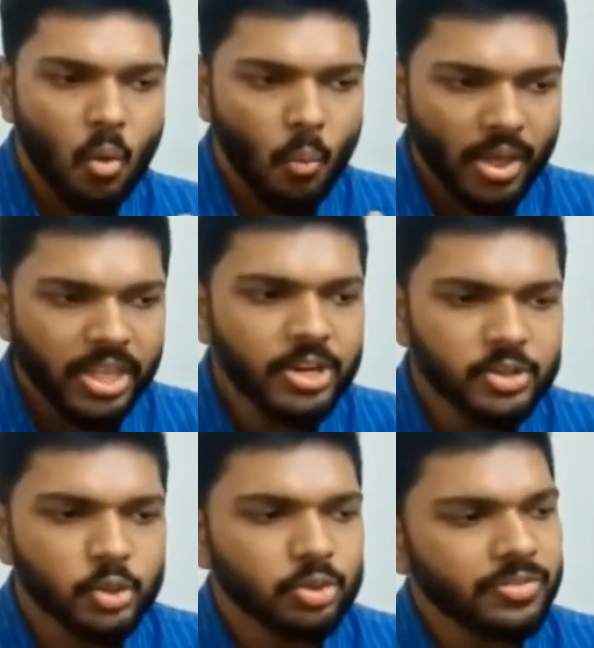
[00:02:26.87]
whether it
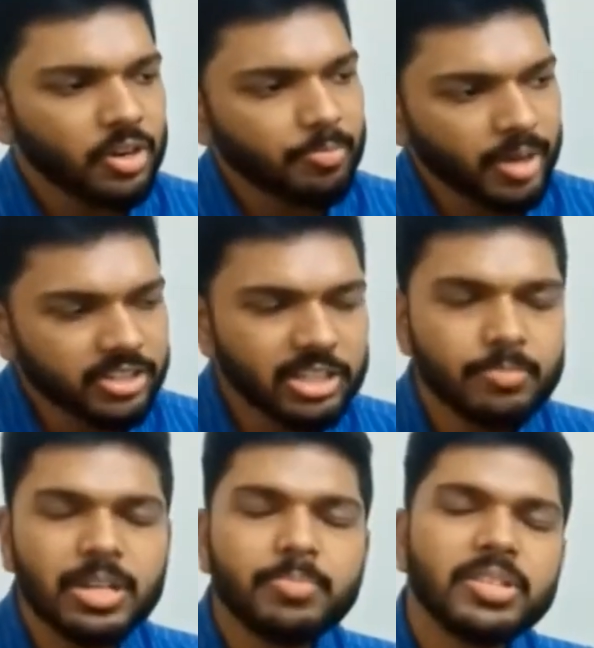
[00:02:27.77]
is used for a personal
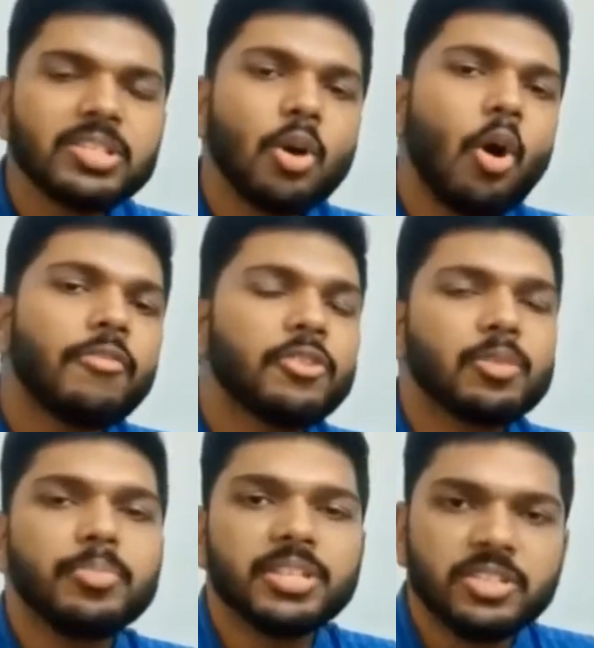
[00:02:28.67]
purpose or for a
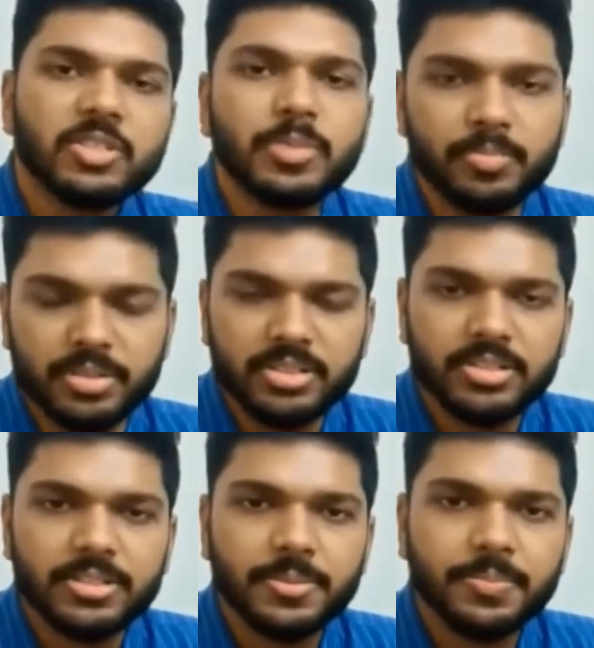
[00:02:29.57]
business
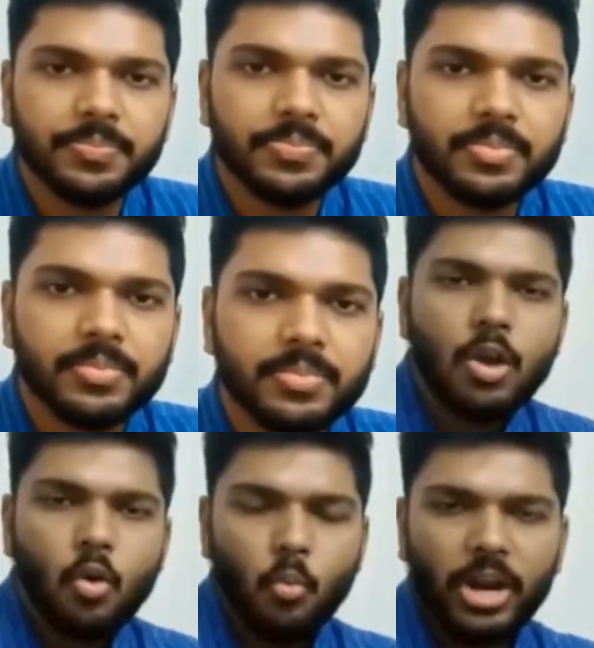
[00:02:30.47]
purpose.
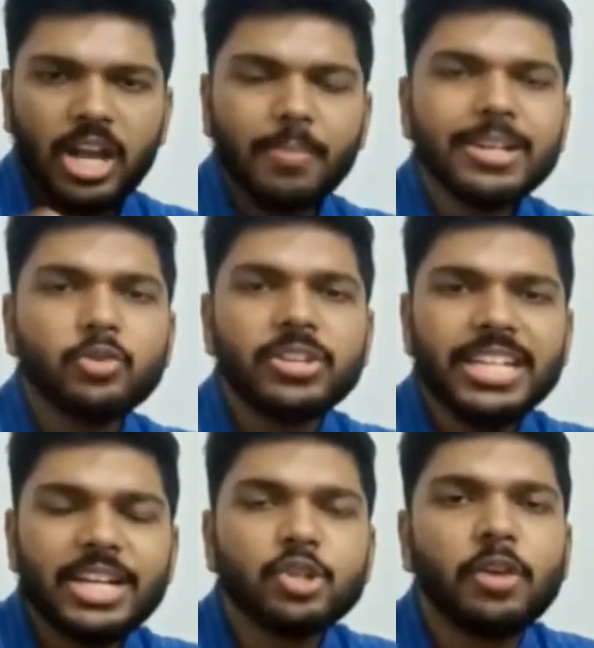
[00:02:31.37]
Well, coming to the
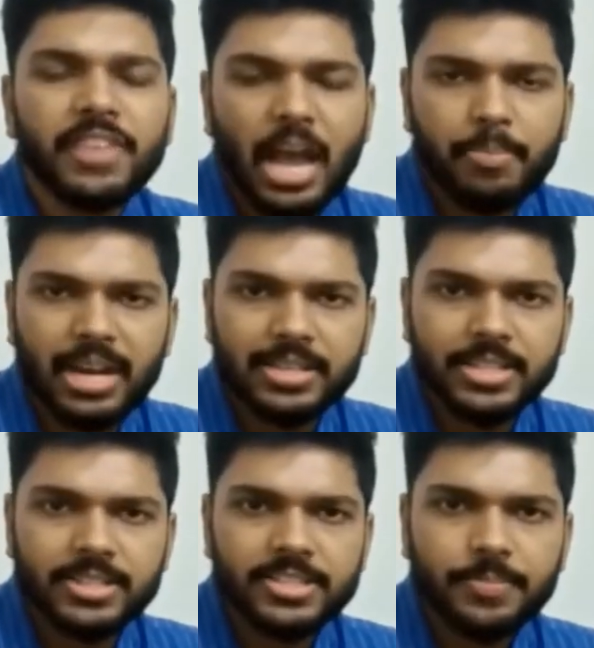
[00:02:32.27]
nature of capital
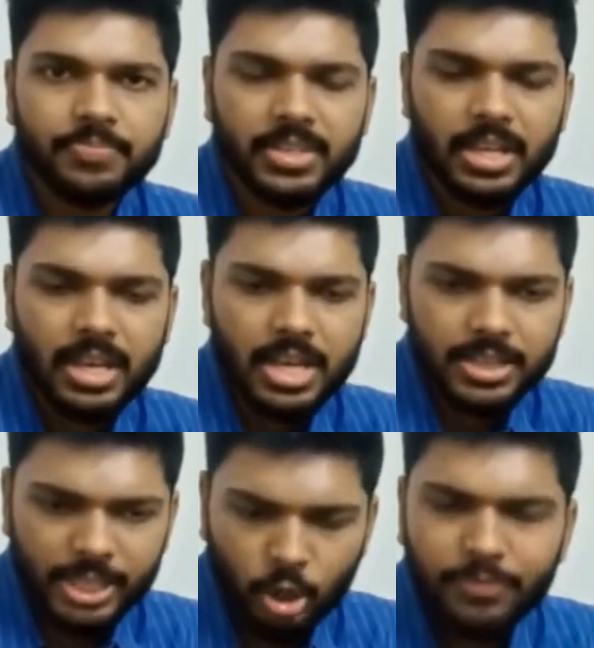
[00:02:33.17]
assets,
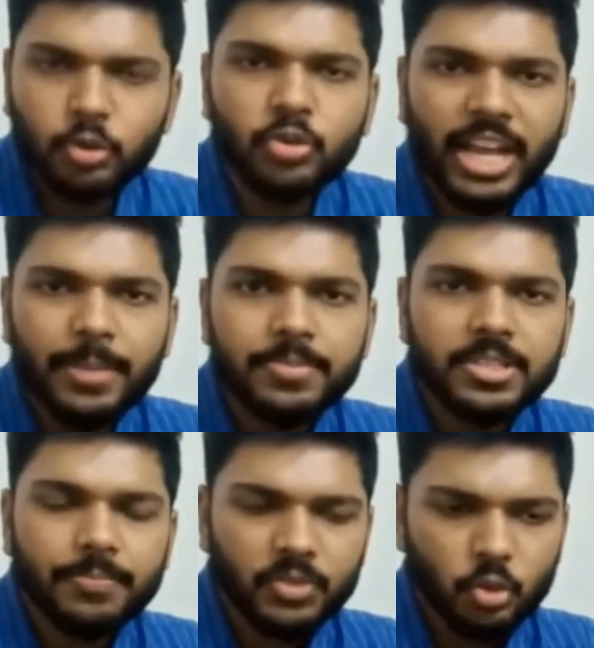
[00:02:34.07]
they're of two types.
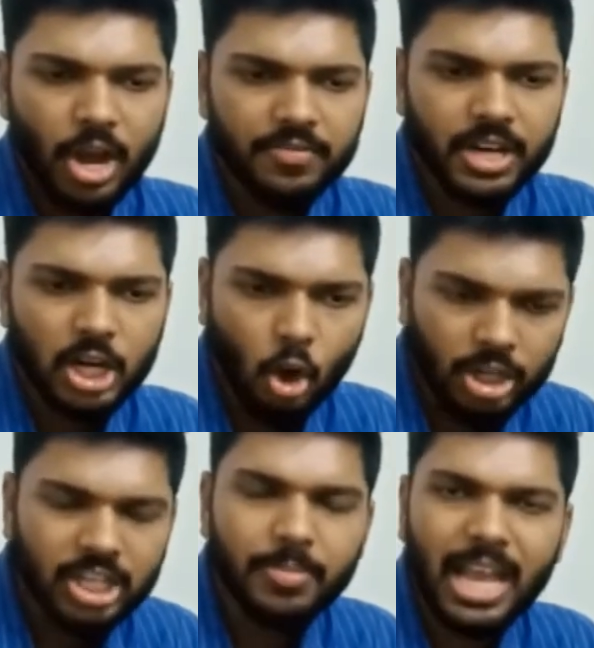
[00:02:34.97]
You have a
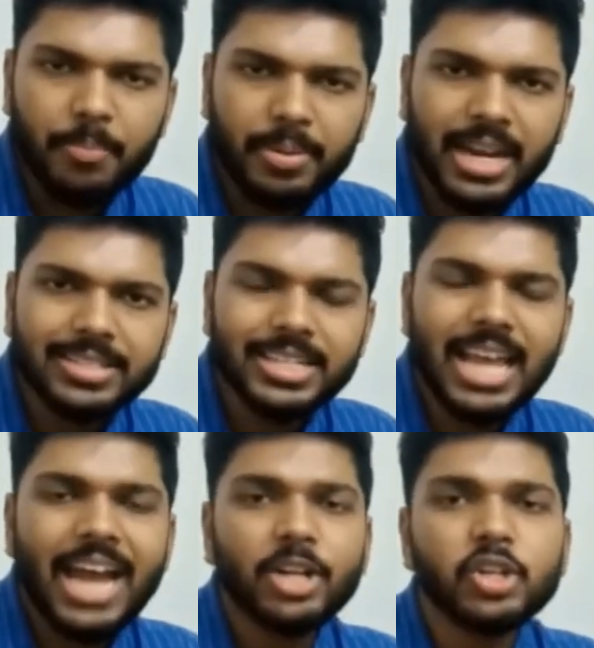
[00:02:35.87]
long-term capital asset
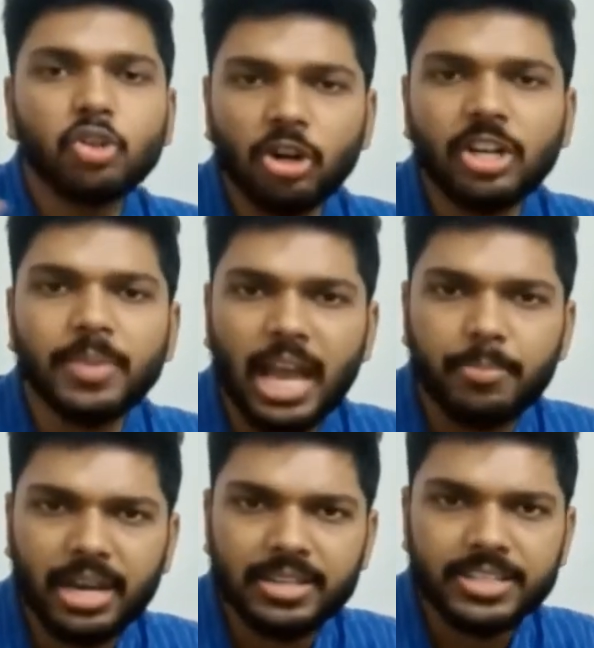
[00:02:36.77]
and a short-term
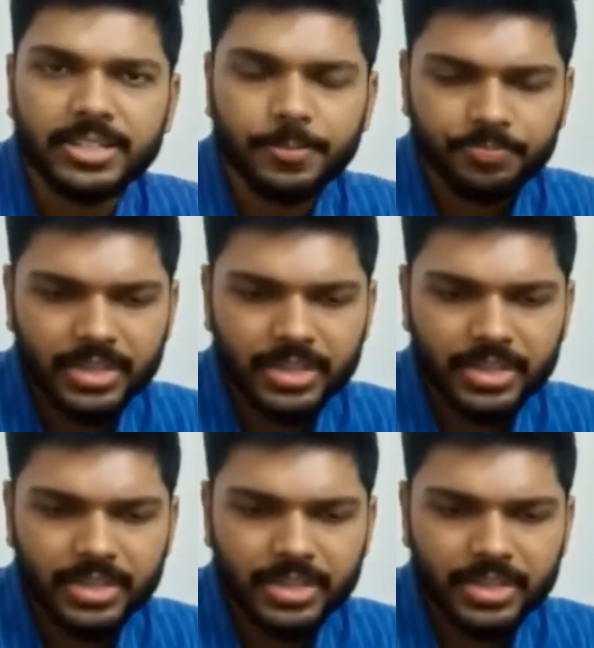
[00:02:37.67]
capital asset.